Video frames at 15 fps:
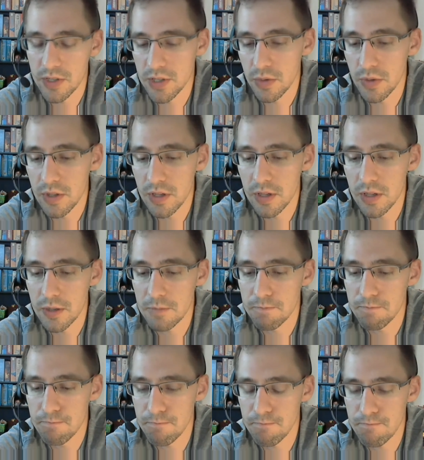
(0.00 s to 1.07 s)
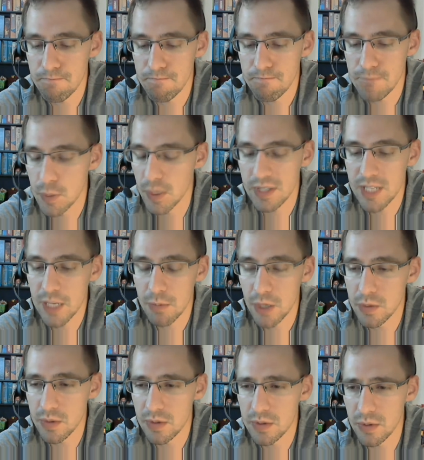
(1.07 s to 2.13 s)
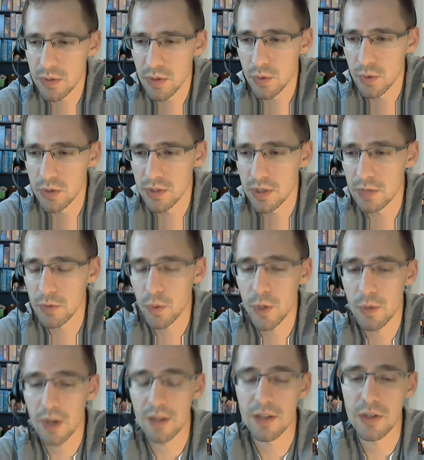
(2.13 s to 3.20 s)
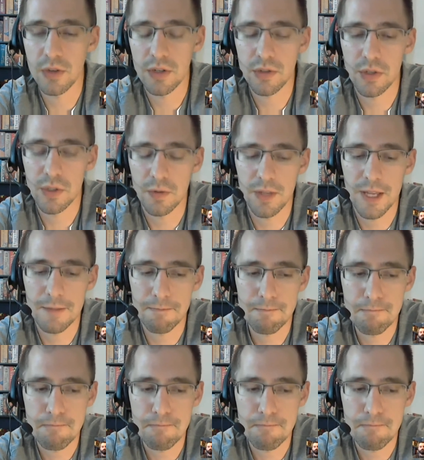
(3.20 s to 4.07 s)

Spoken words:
So the base game comes with the solo rules. You don't have to worry about any stretch goals for that.